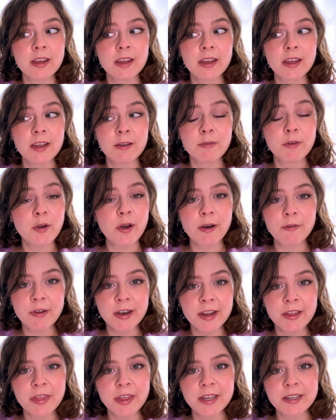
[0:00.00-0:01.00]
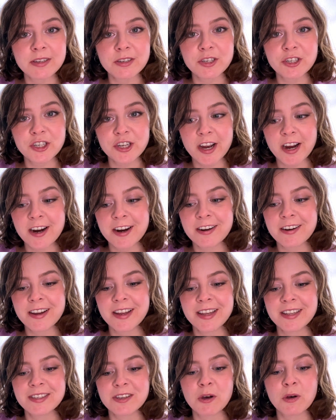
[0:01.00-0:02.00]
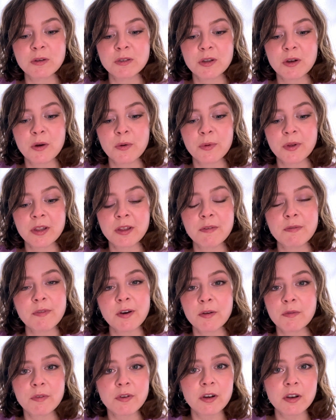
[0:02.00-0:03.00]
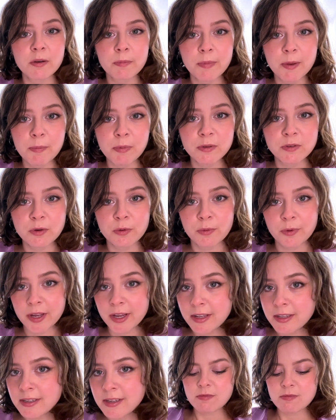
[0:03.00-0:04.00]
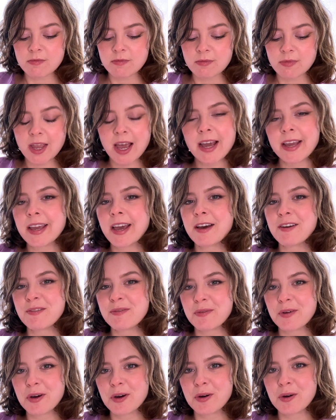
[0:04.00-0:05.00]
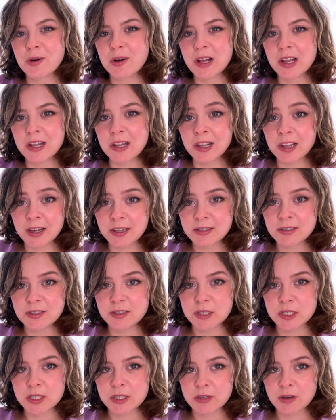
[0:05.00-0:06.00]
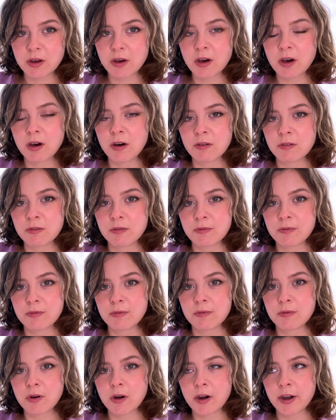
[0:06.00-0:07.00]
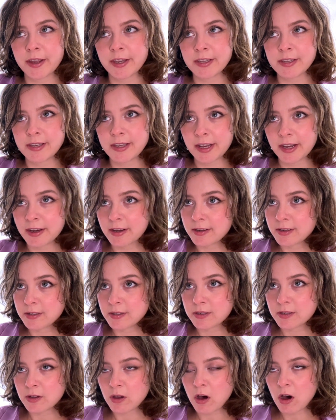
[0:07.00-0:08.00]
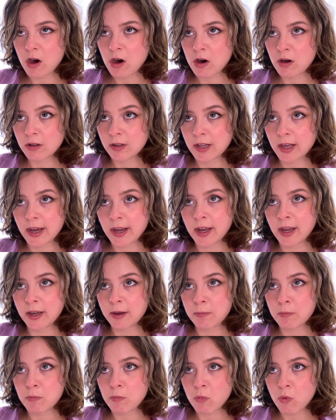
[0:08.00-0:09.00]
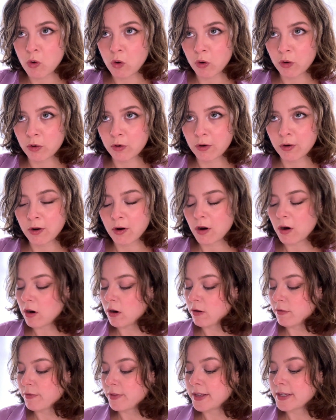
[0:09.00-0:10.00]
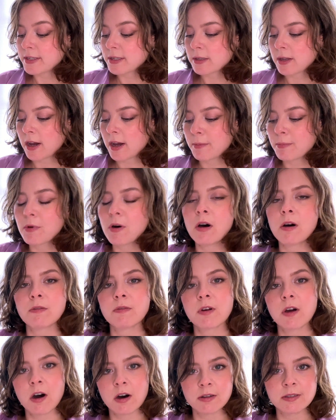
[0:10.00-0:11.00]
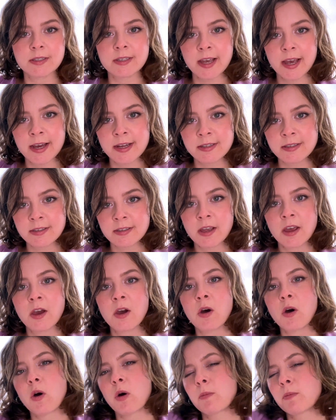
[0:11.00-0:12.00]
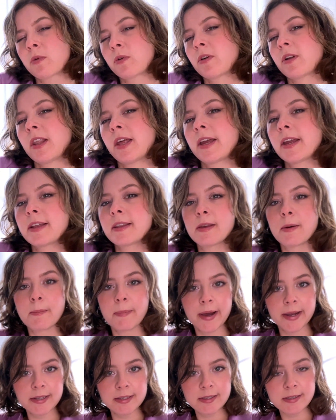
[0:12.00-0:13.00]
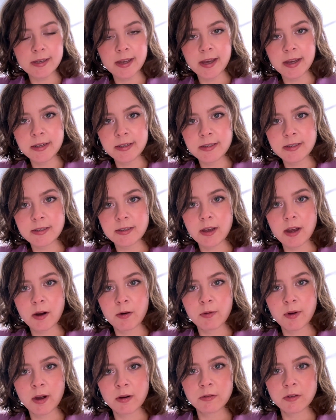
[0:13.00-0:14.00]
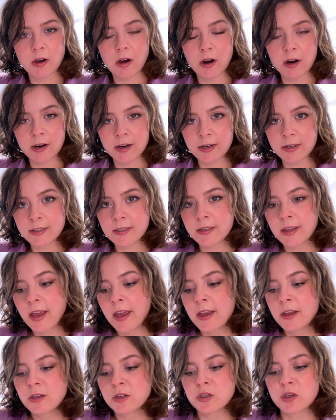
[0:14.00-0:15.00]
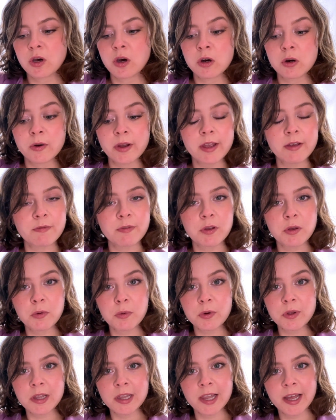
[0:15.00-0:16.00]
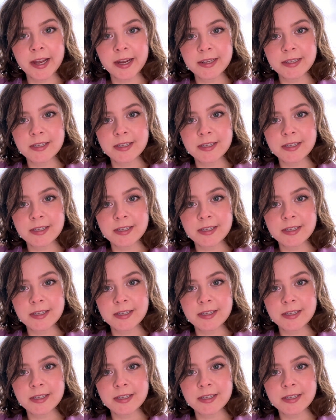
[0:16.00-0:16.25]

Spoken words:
if you have anything to share, it's also really fun for other people to read. I have lots of ideas on like more of this type of content, or more like the mindset around art. So if you would like